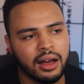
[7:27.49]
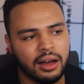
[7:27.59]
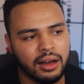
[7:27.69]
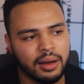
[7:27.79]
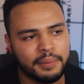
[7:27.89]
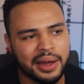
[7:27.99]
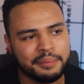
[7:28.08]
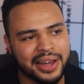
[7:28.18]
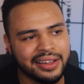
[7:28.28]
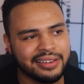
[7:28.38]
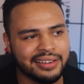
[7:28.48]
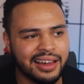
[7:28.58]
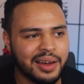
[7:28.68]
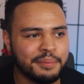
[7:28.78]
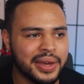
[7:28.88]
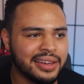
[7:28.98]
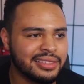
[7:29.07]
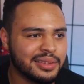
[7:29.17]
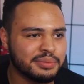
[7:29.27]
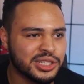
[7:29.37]
I might not
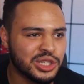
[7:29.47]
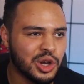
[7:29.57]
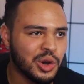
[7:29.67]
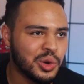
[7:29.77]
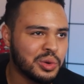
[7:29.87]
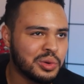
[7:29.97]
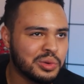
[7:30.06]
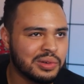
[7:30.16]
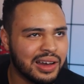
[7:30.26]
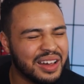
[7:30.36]
make them so,